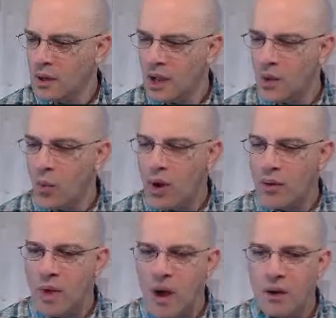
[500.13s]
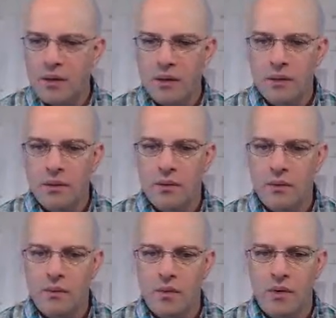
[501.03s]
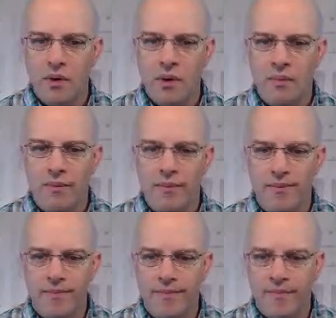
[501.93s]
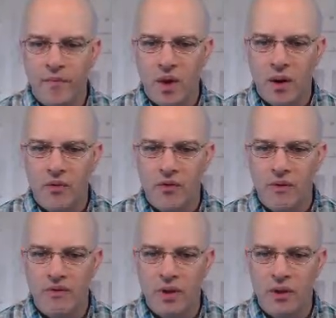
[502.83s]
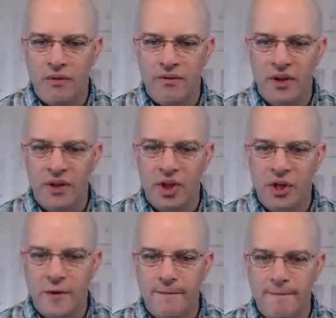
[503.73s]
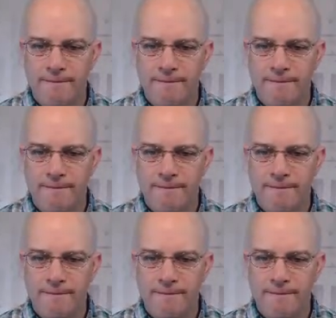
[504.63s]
Hey, welcome, Mock. Welcome. All right, so we have a little village here.